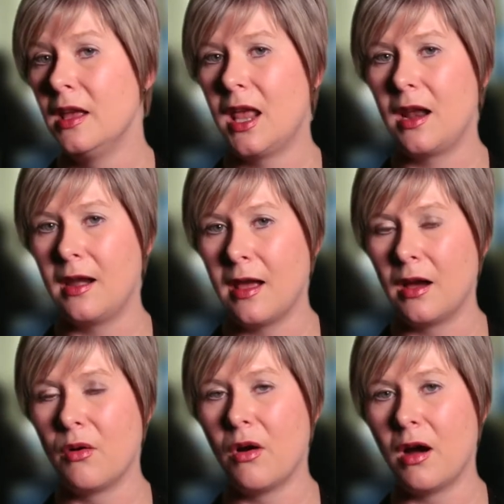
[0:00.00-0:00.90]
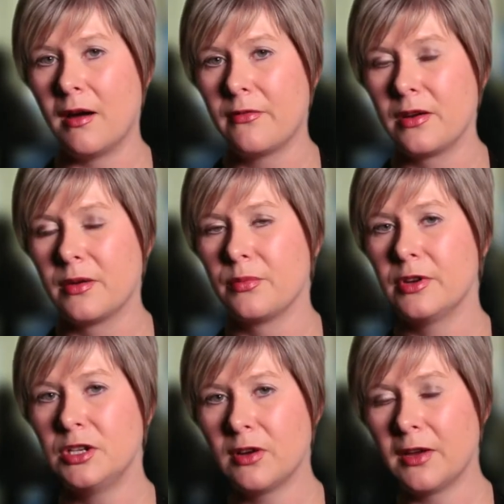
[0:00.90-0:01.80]
and I now offer
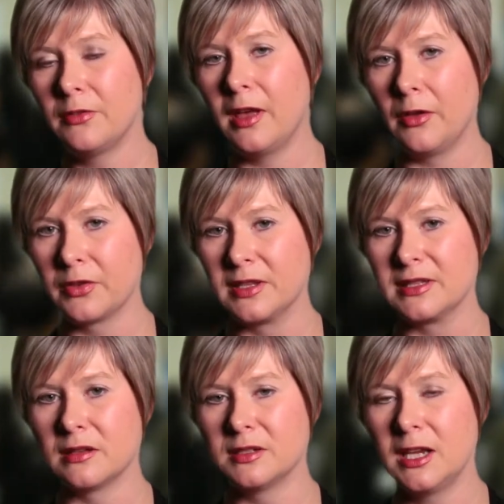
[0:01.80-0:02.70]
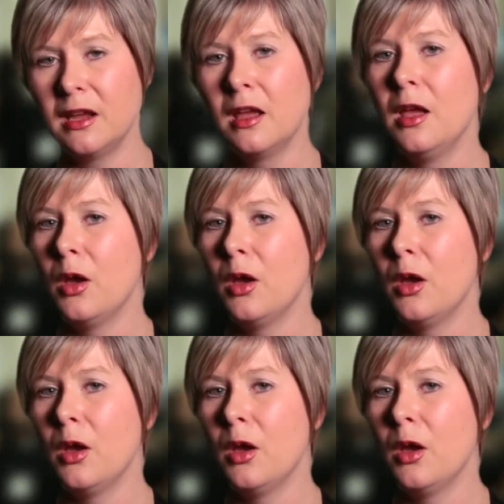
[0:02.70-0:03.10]
pre-travel health consulting